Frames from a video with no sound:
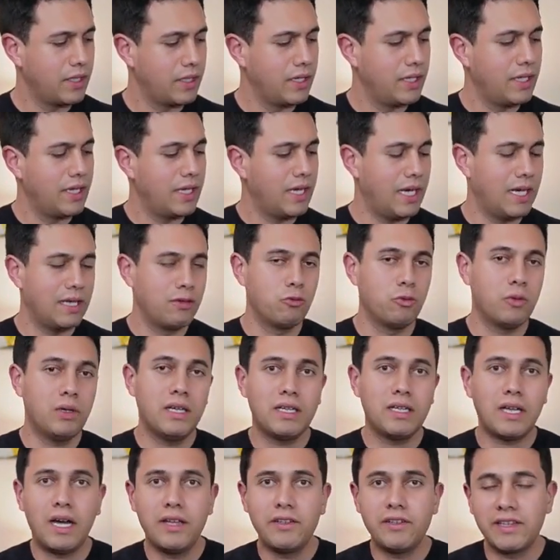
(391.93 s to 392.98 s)
And one
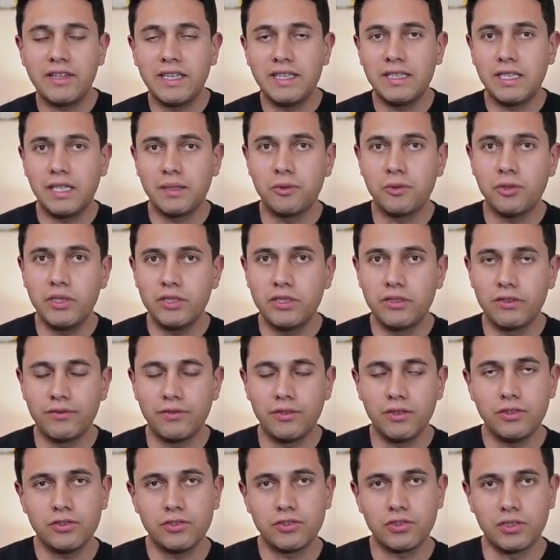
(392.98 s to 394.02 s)
other thing that I'm going to
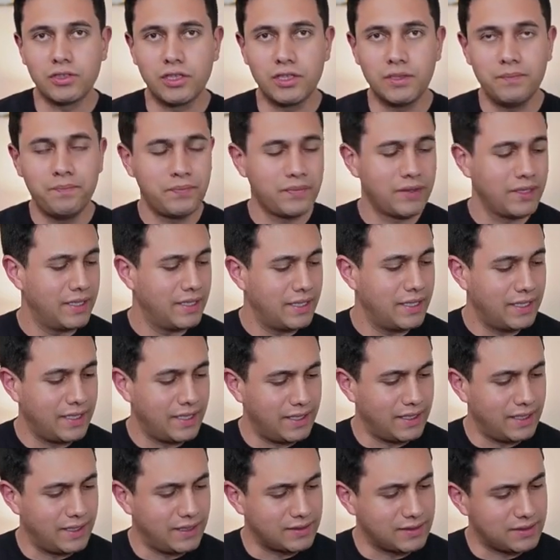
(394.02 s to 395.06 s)
focus on
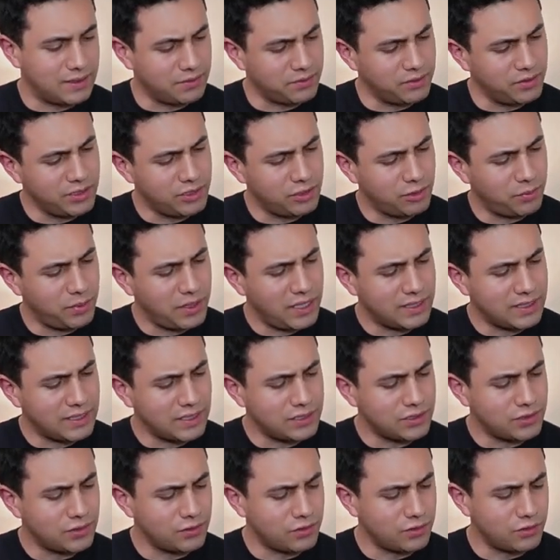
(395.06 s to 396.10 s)
is I'm going to pay
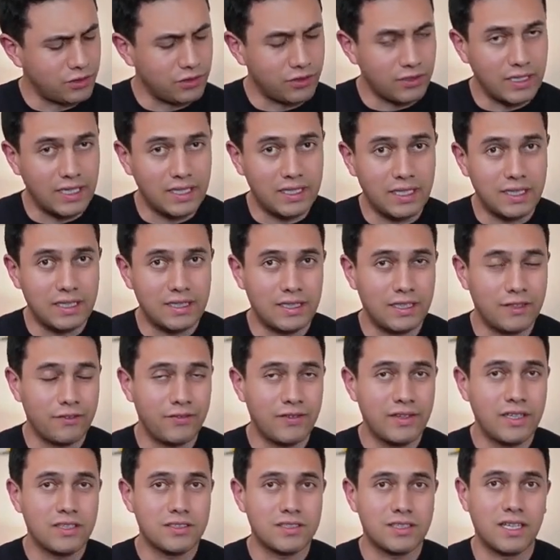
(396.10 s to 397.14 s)
attention to the
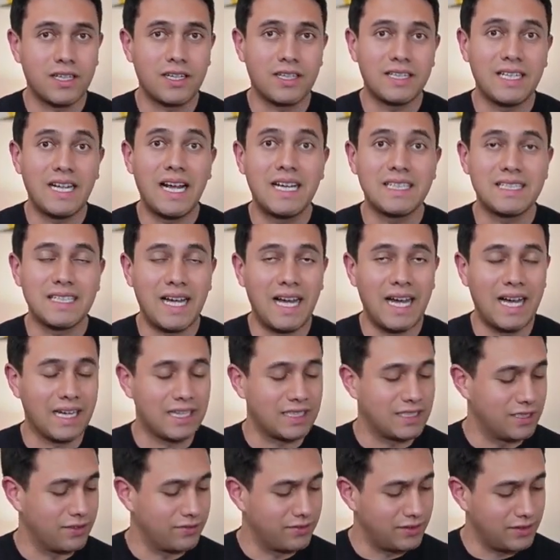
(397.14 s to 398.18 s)
fingers that are not active.
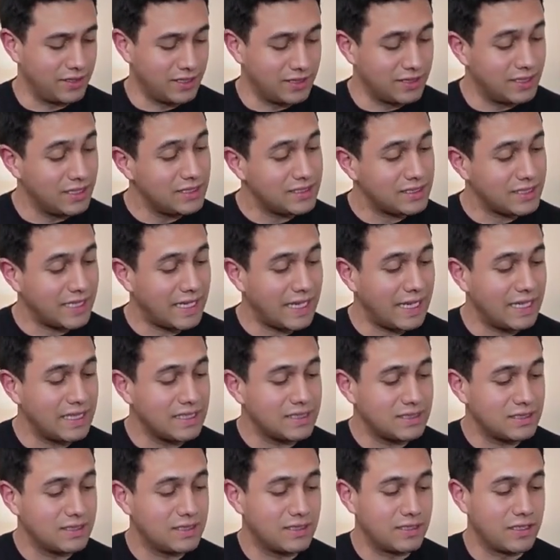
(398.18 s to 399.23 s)
In this case,
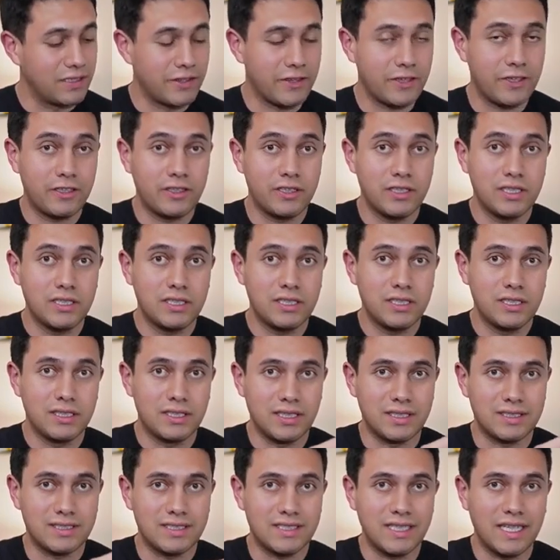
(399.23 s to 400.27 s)
the 3rd, the
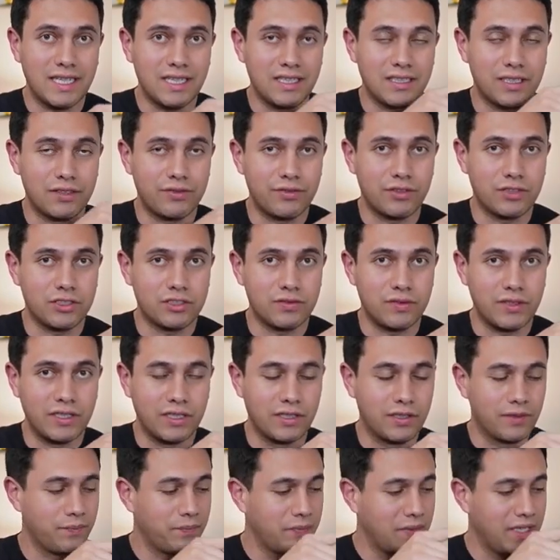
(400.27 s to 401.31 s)
2nd, and the 1st finger,
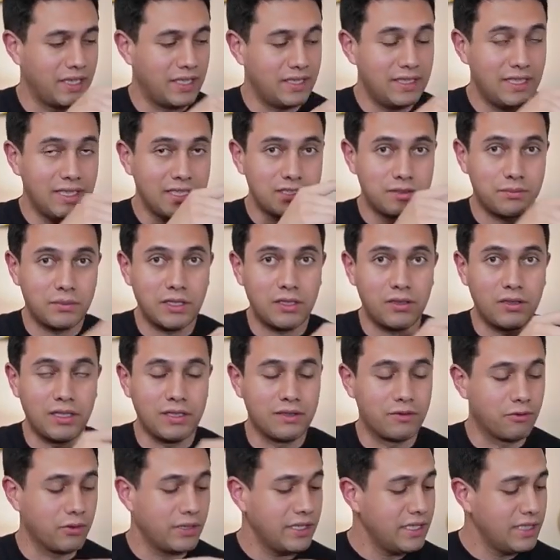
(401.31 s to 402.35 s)
index, middle, and
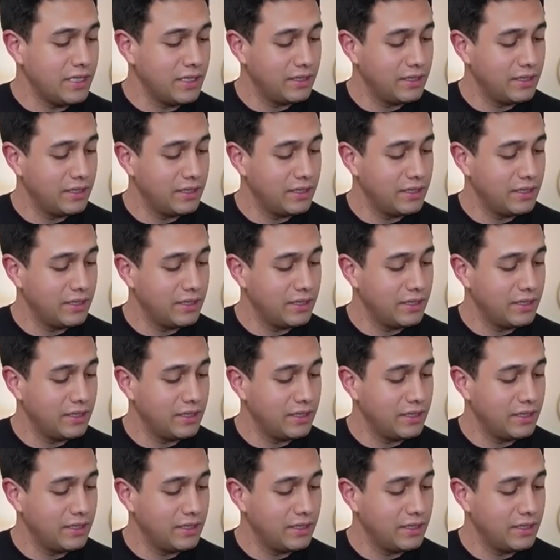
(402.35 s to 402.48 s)
ring.